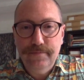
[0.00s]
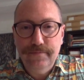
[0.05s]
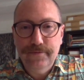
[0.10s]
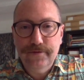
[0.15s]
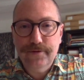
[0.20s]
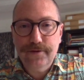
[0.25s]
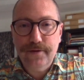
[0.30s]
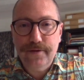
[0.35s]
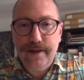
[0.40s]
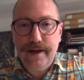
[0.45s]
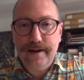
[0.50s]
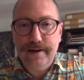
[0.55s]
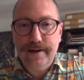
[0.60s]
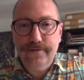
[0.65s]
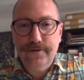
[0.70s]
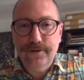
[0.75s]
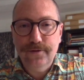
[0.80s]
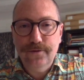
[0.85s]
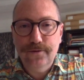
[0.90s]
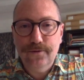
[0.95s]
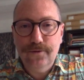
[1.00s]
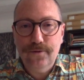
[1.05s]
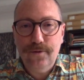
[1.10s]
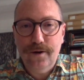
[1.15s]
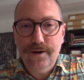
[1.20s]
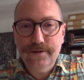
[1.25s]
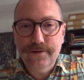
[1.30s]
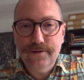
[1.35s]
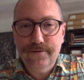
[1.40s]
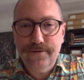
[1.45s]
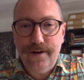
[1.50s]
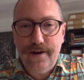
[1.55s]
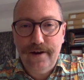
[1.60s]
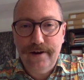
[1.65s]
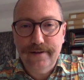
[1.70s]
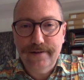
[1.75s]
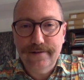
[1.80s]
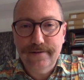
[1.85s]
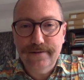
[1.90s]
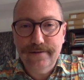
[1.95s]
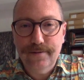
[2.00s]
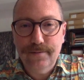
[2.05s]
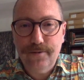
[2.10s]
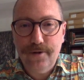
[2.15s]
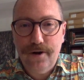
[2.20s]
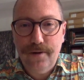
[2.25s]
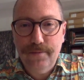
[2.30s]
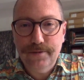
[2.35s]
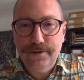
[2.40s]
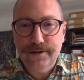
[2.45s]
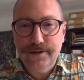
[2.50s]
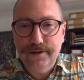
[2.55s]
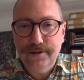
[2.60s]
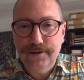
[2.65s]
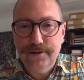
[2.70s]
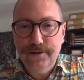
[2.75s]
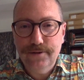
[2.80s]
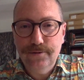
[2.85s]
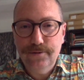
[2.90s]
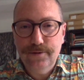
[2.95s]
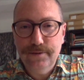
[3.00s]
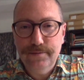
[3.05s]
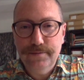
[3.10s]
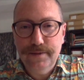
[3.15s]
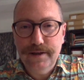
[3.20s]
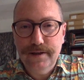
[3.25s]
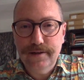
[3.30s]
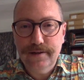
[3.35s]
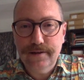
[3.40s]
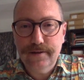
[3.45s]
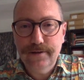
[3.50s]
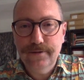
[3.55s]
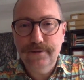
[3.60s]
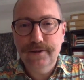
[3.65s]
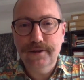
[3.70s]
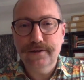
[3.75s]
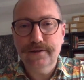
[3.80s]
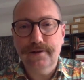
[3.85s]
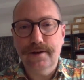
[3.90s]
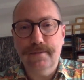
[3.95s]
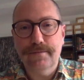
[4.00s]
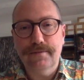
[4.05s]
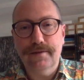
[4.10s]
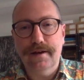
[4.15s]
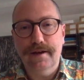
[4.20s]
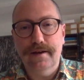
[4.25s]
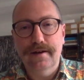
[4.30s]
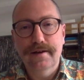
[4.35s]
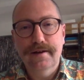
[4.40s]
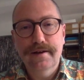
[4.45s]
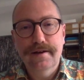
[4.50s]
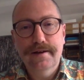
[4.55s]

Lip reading: so that if you quantified the property, you would be including something